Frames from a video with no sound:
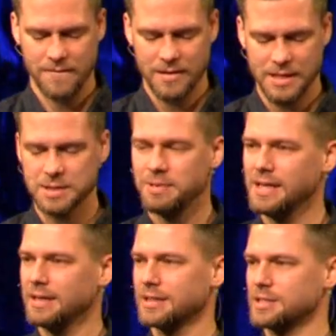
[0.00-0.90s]
He's
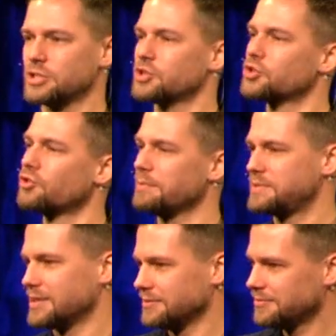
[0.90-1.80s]
being
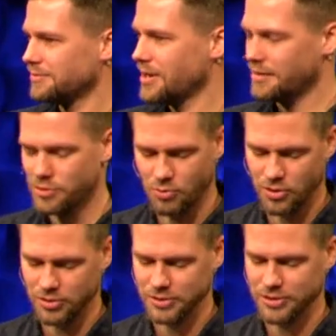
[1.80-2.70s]
descriptive of the
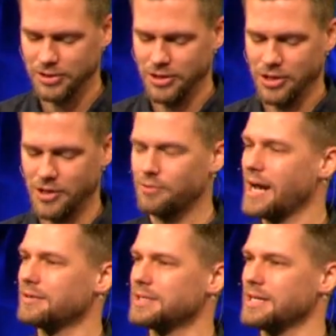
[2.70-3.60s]
world
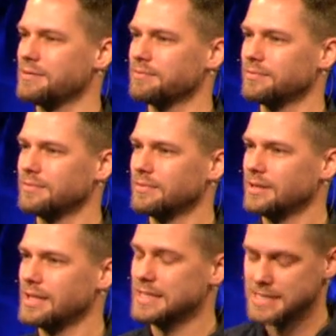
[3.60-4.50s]
around him.
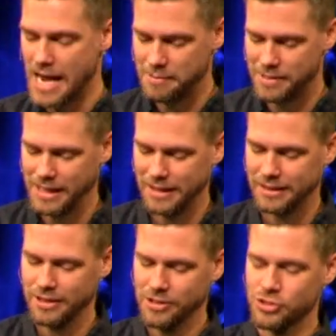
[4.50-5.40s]
He's not being
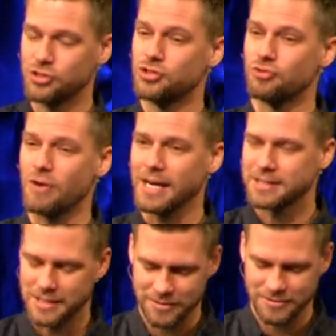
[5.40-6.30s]

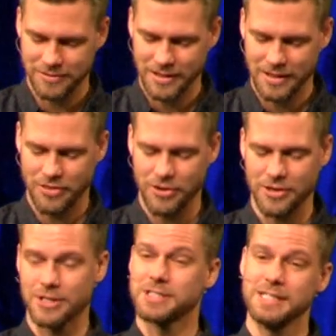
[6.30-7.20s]
directive that
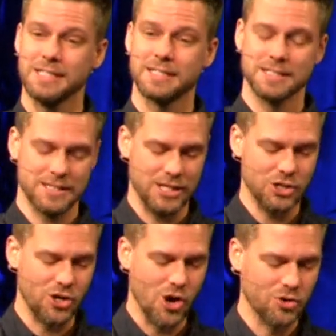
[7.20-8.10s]
there are seasons in
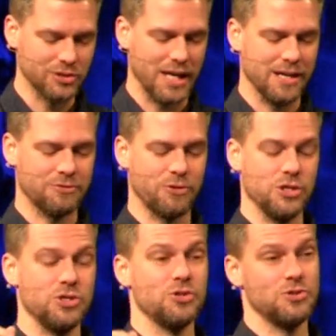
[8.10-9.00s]
your own life where
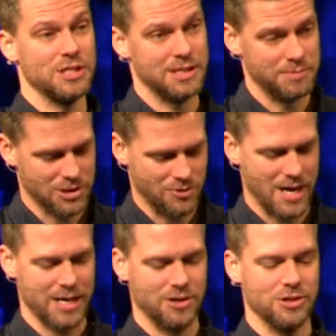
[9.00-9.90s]
you need to be
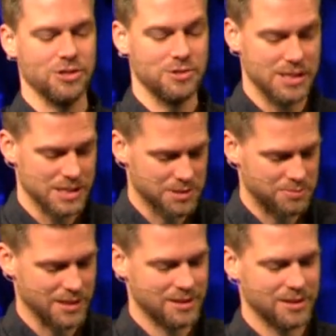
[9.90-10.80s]
quiet or you need to
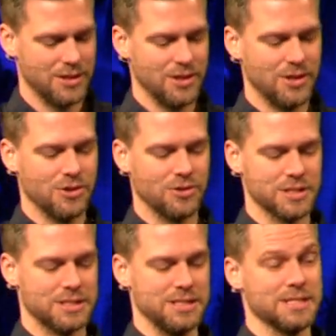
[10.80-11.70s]
speak, or a
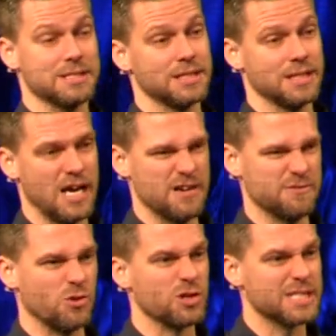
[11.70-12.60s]
season to
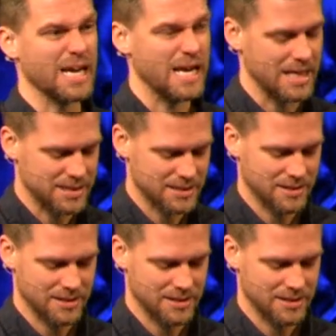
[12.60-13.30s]
love or to hate.